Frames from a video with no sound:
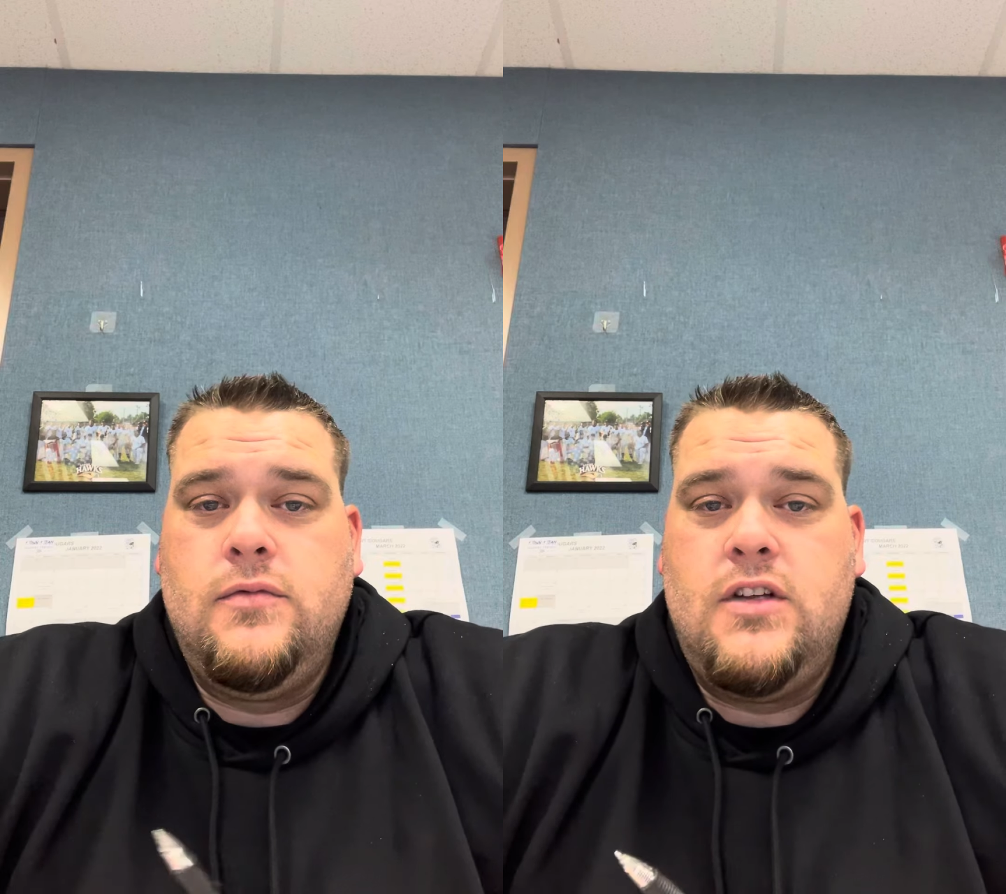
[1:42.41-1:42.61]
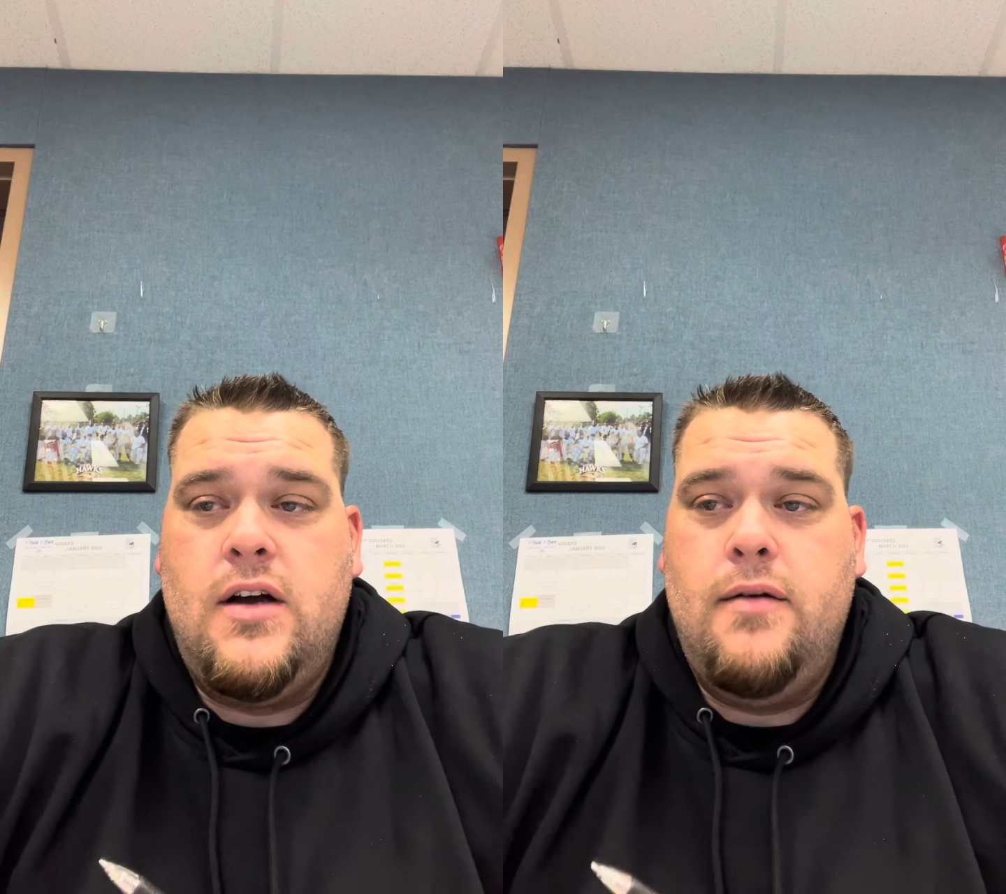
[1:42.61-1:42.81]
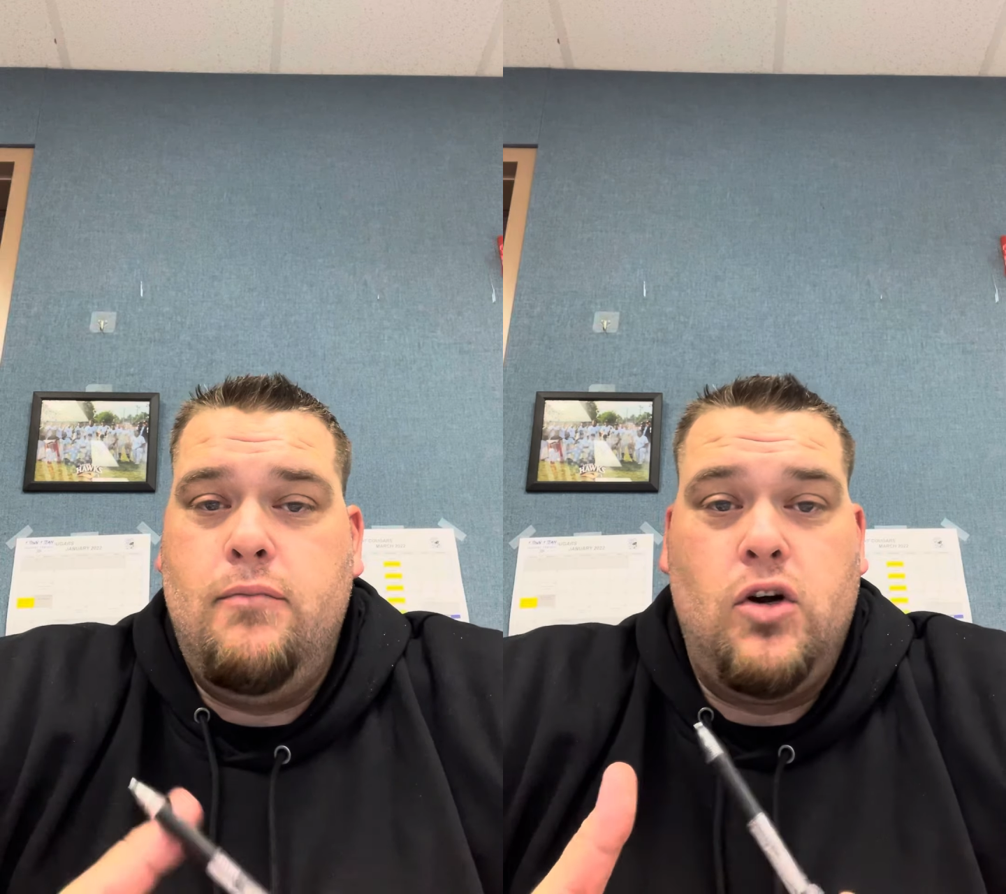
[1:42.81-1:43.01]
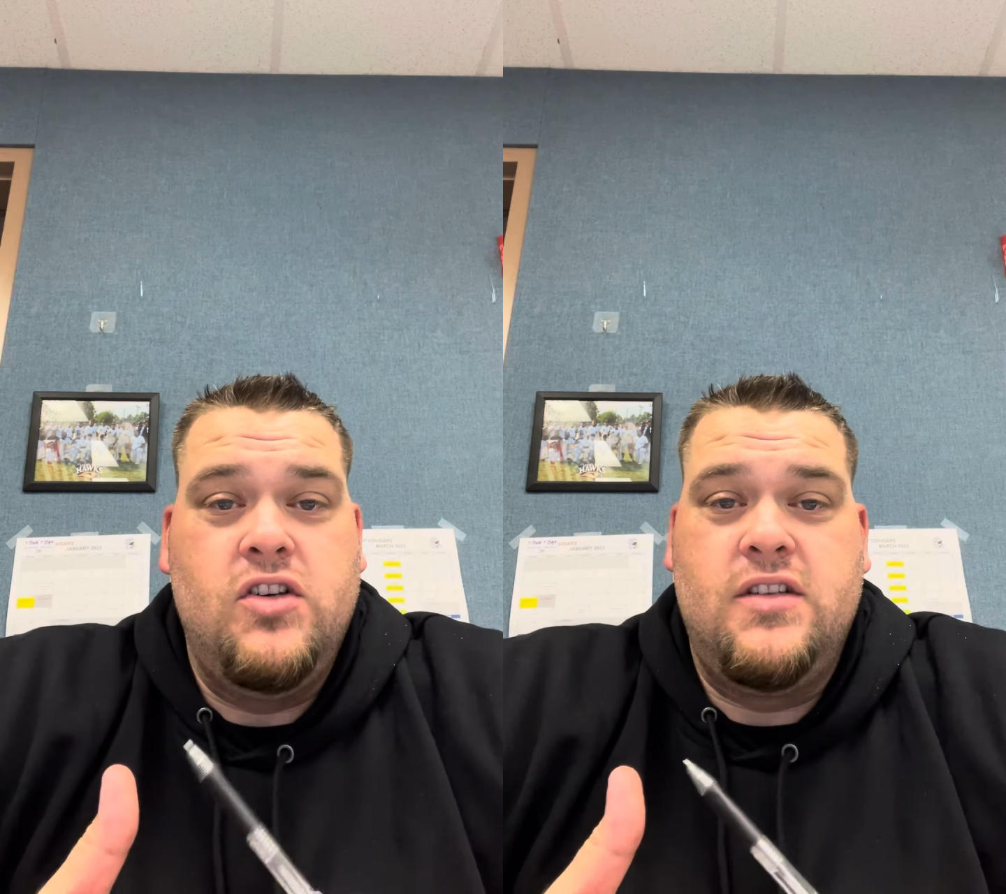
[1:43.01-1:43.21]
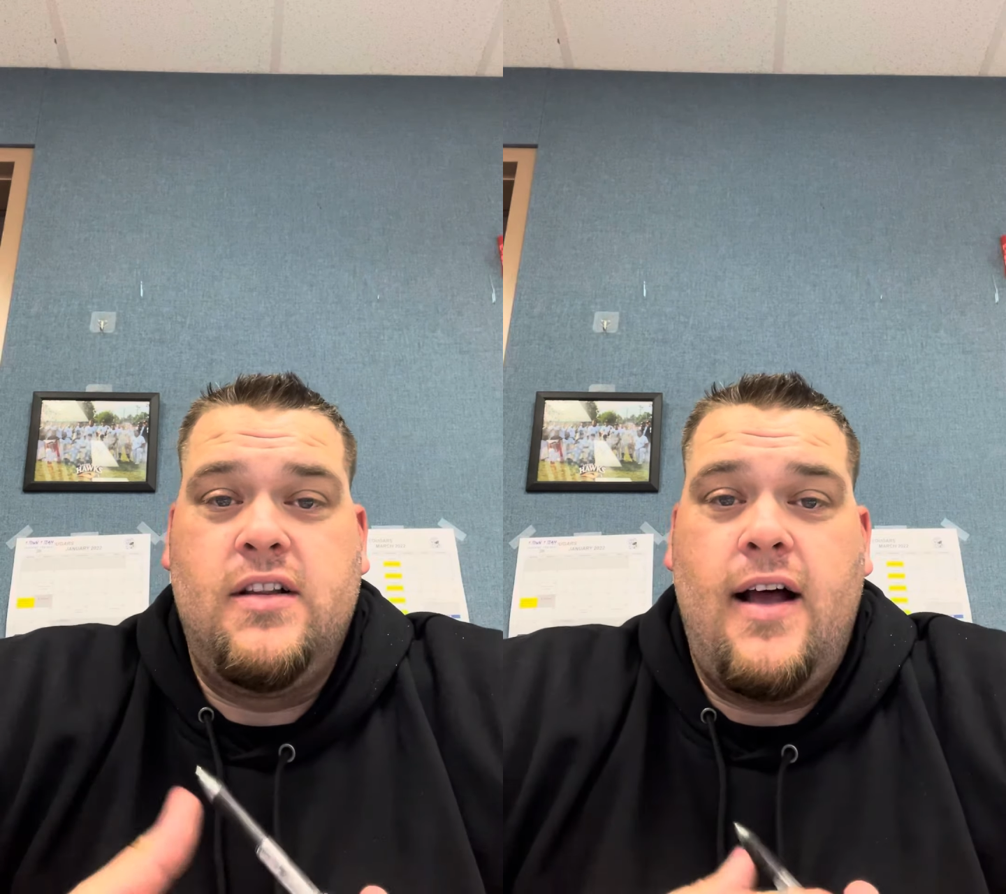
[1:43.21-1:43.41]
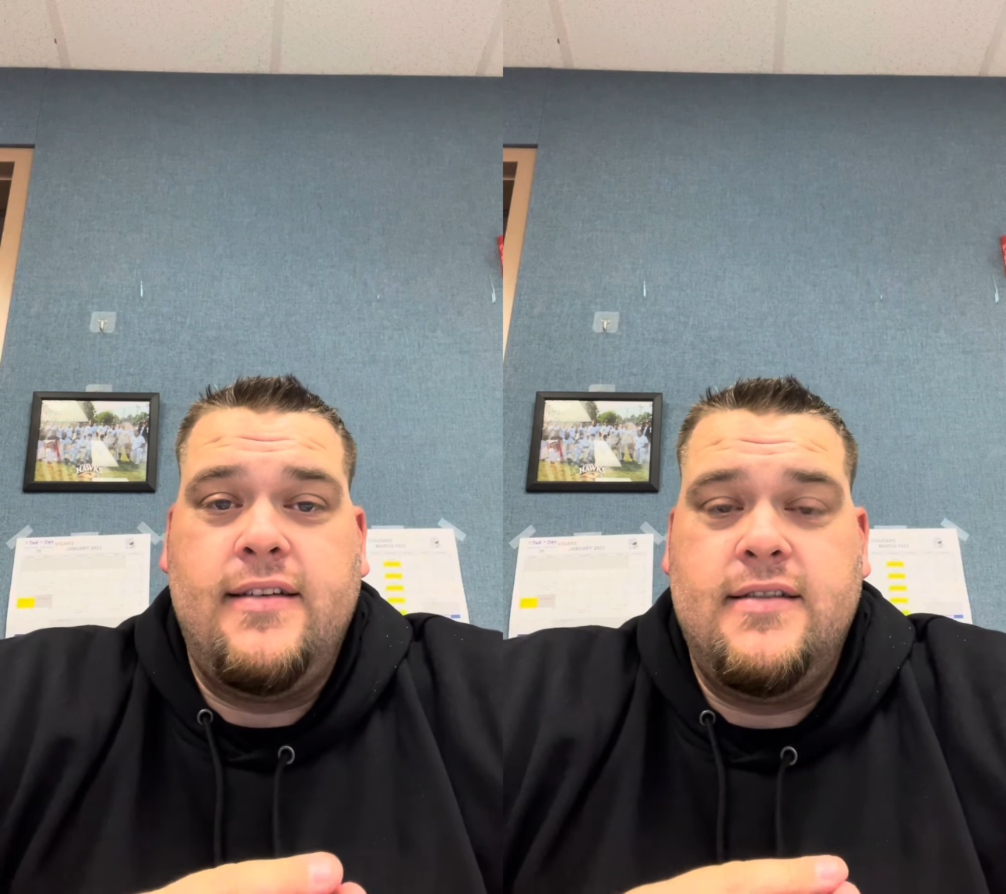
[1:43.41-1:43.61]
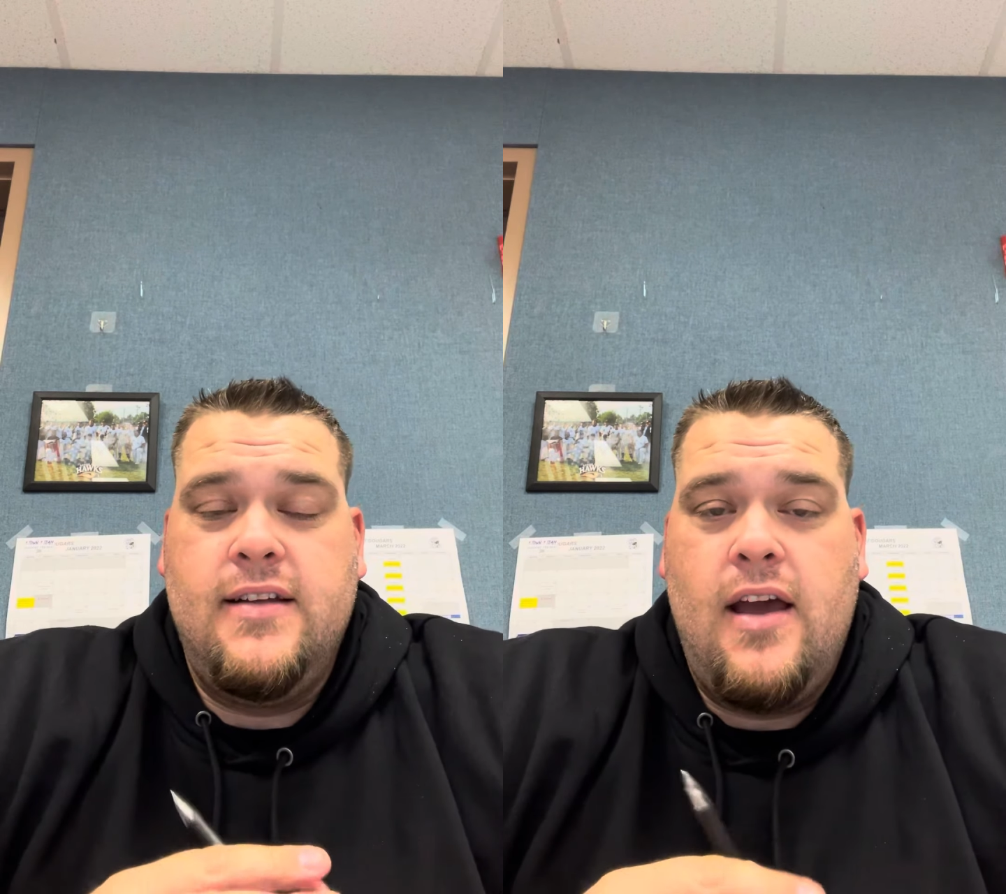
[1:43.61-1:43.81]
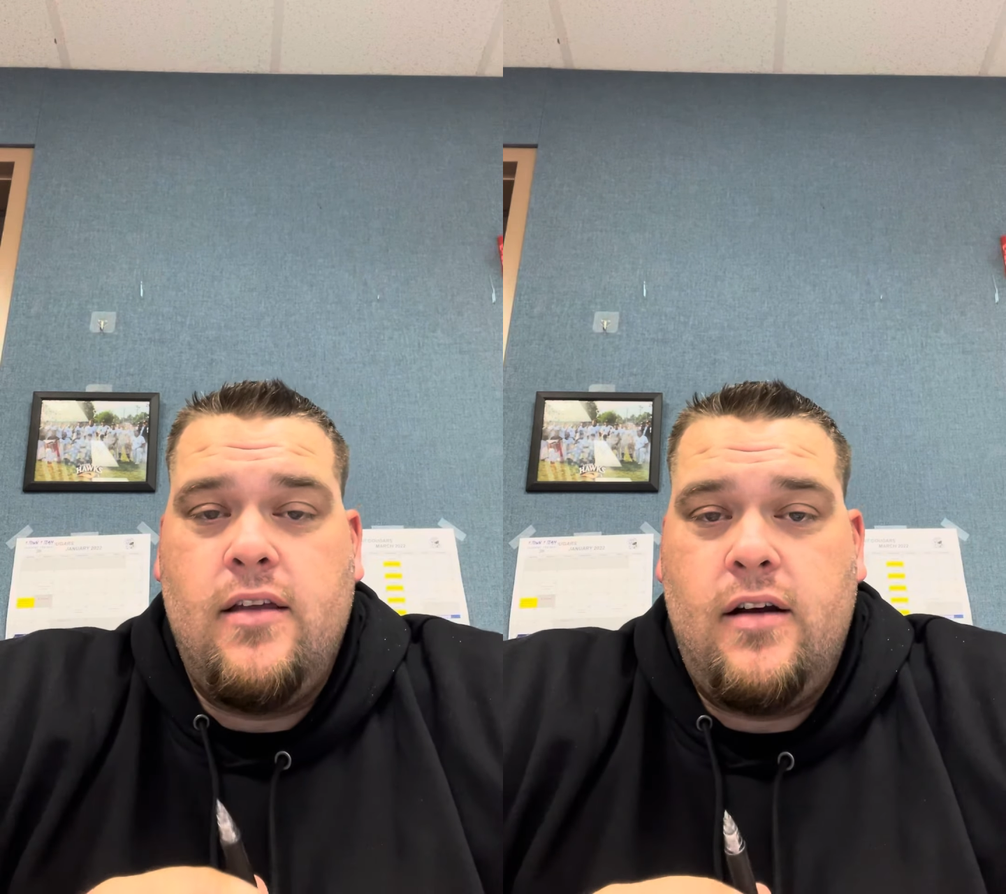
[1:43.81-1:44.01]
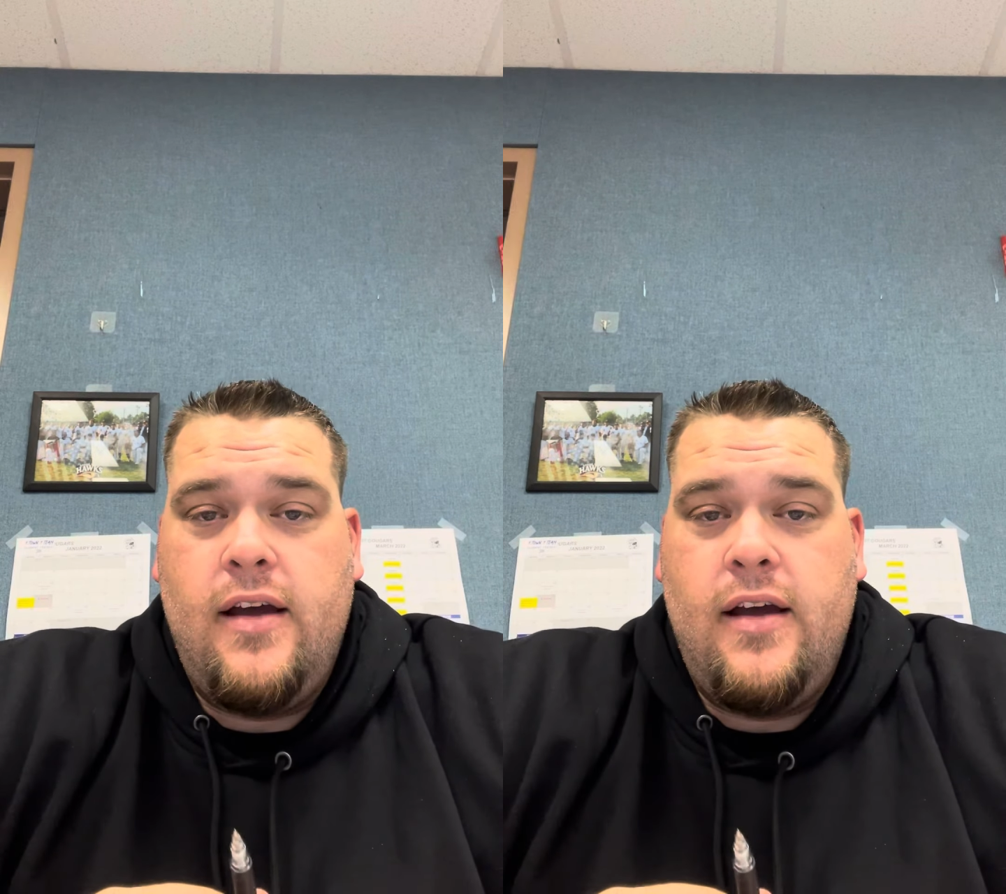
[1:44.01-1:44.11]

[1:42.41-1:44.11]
um, merge the classes together.